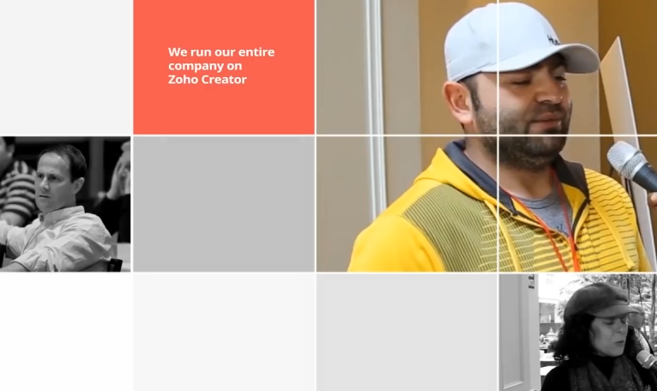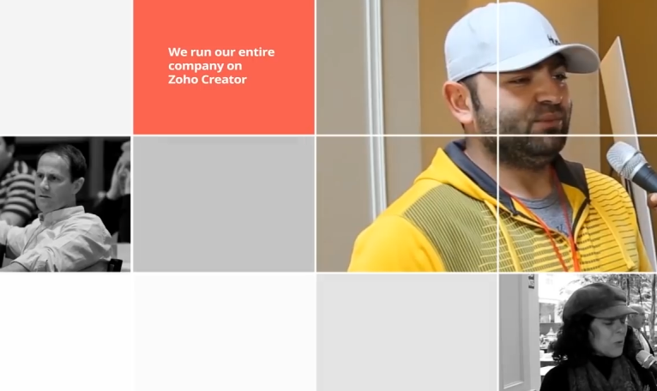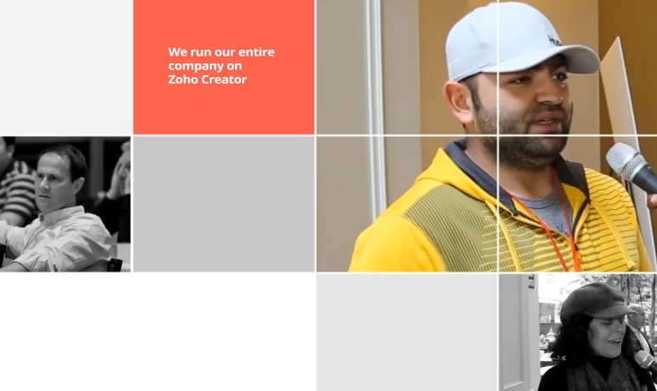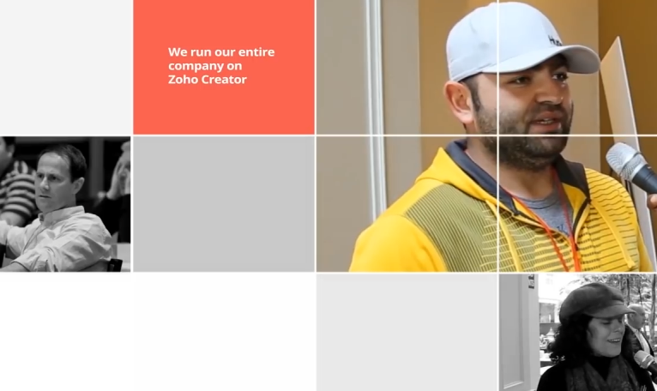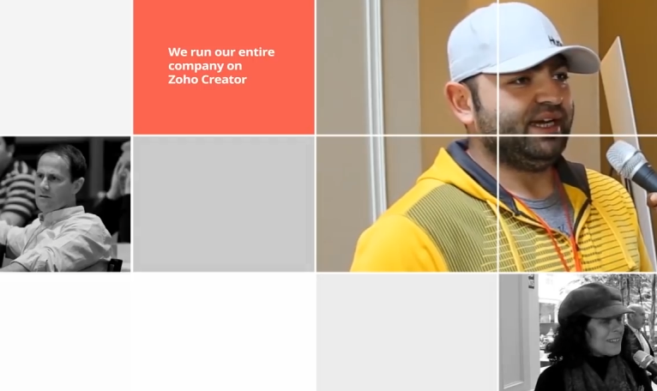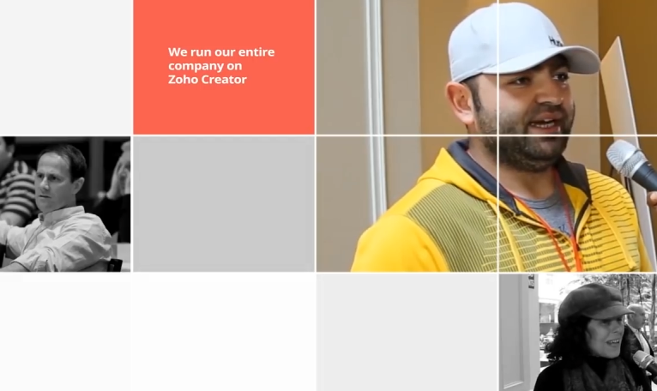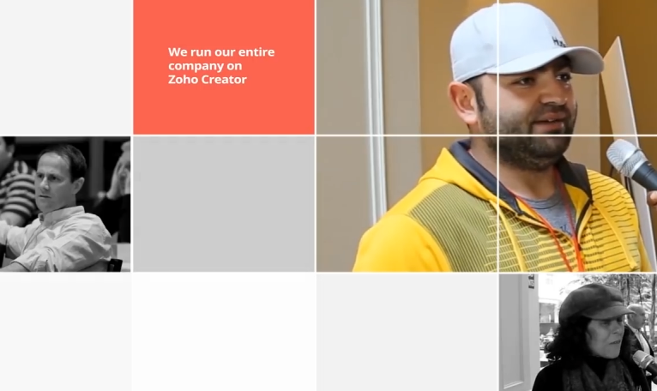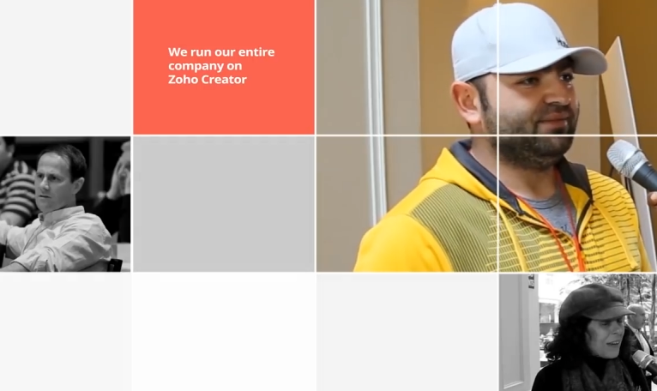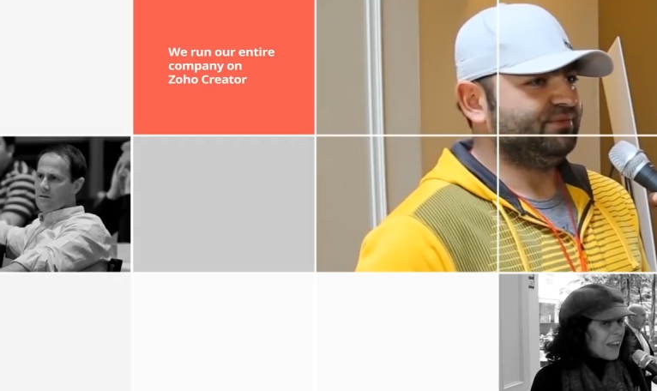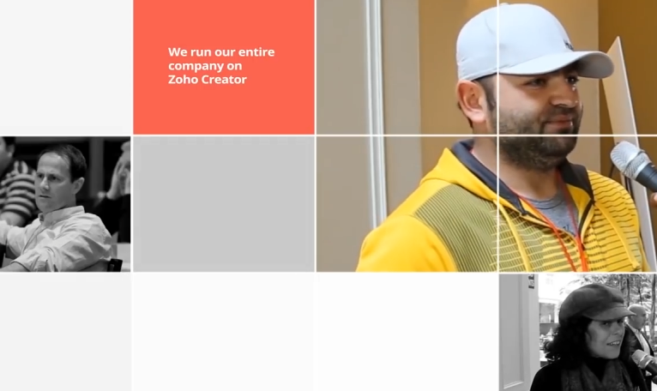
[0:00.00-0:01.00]
Speaker 1: And we
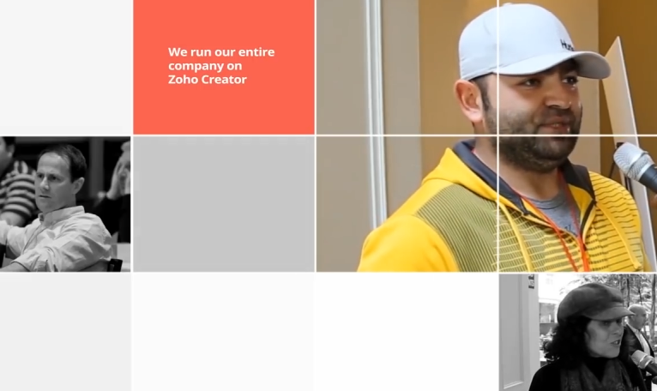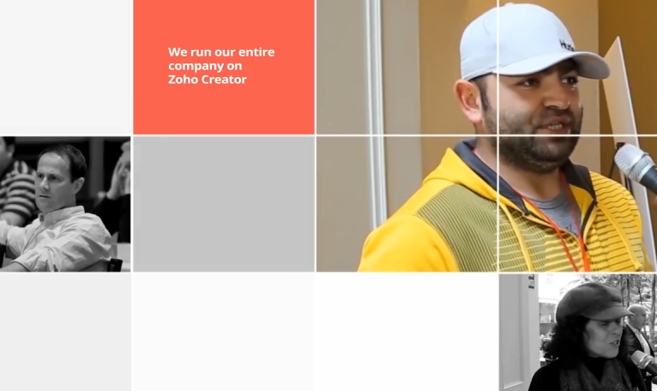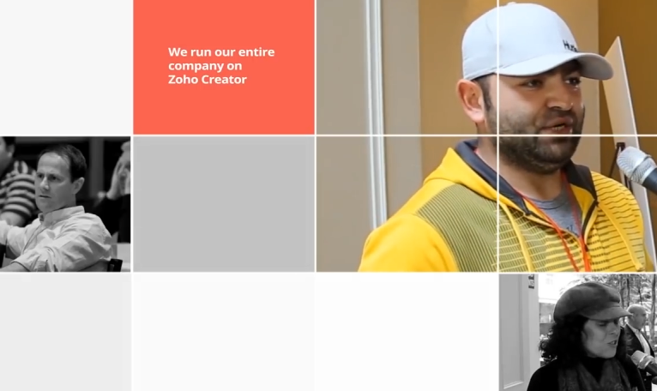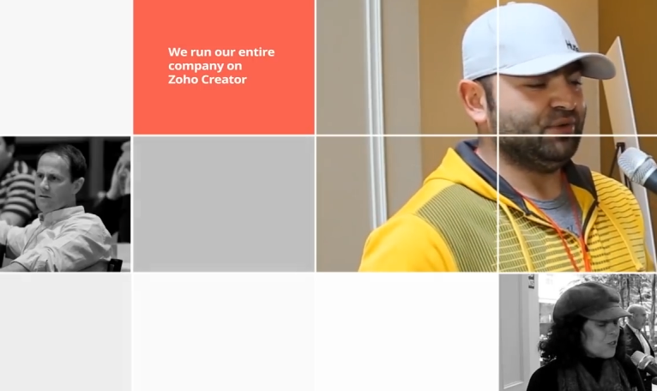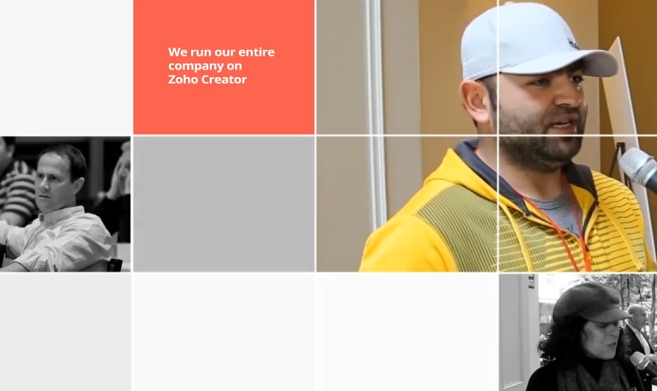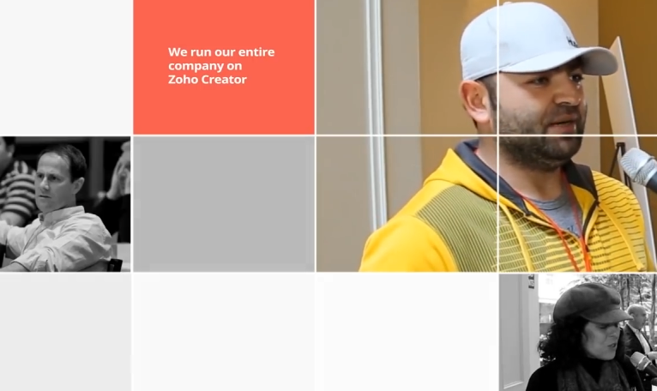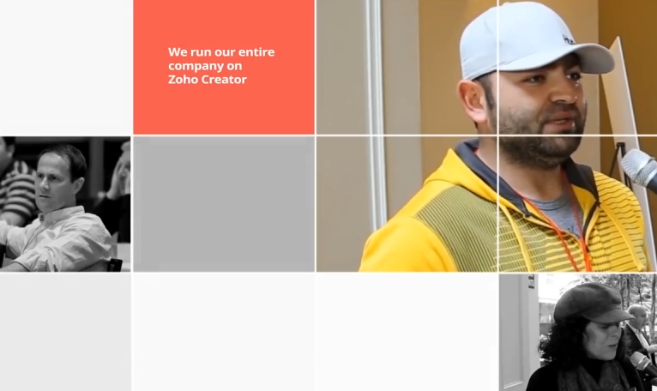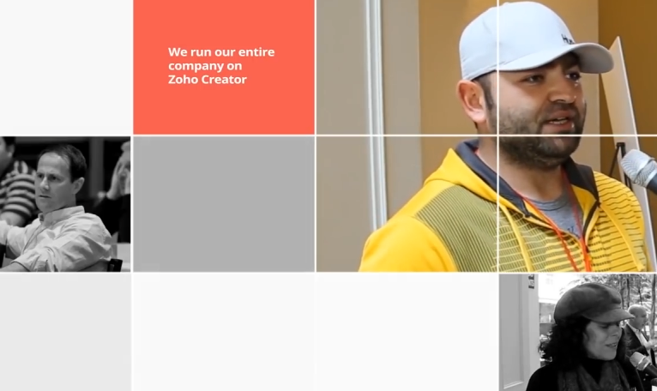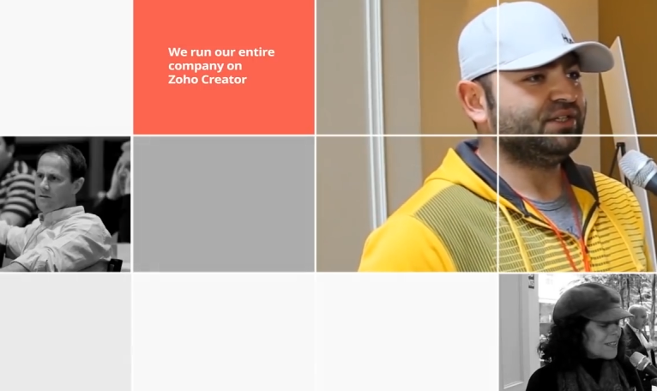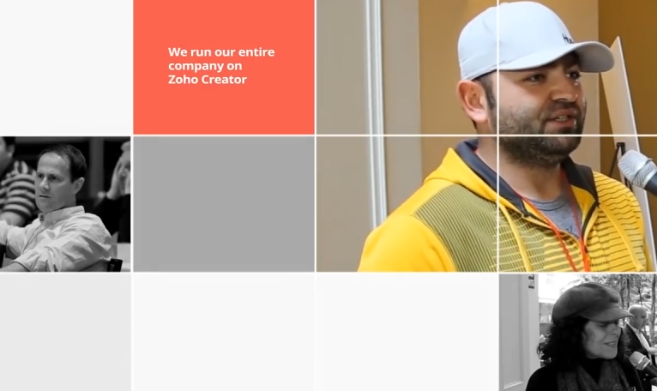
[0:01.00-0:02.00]
have, you know, a
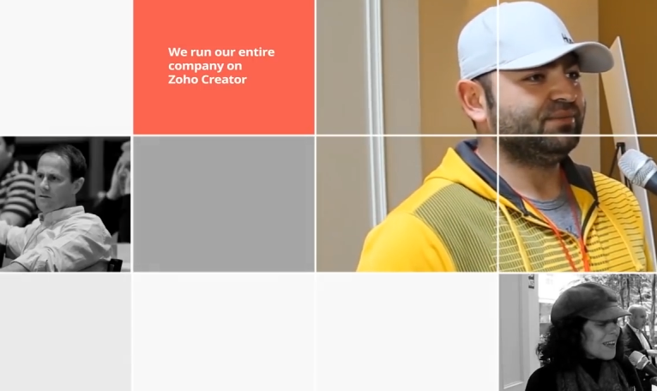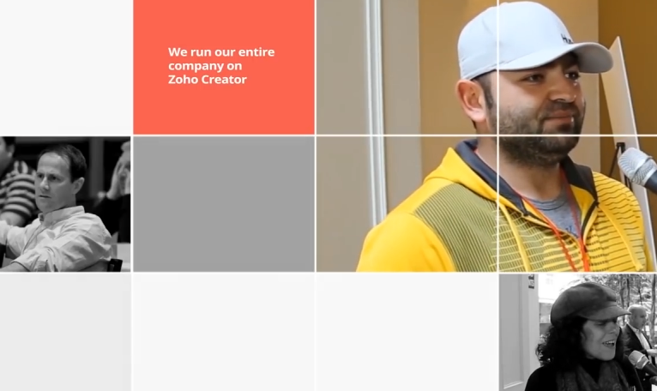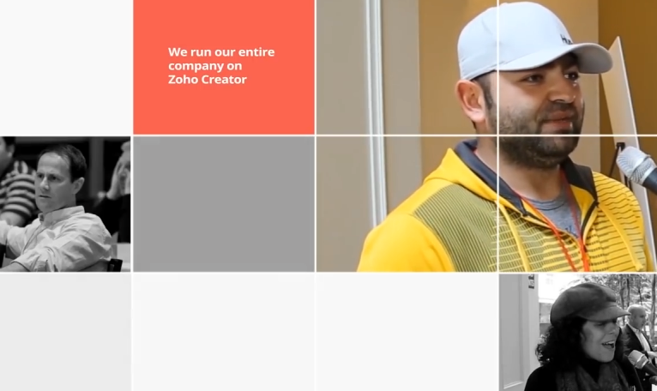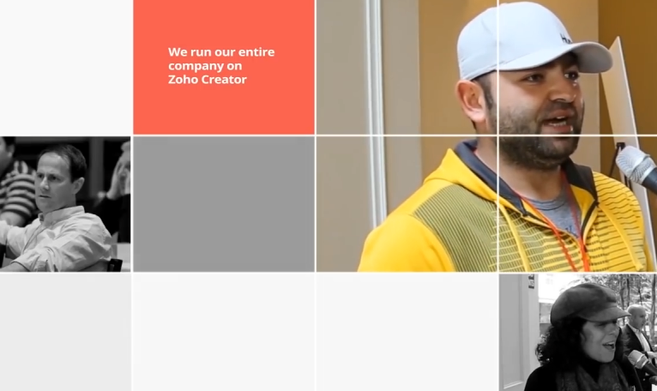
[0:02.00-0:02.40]
couple hundred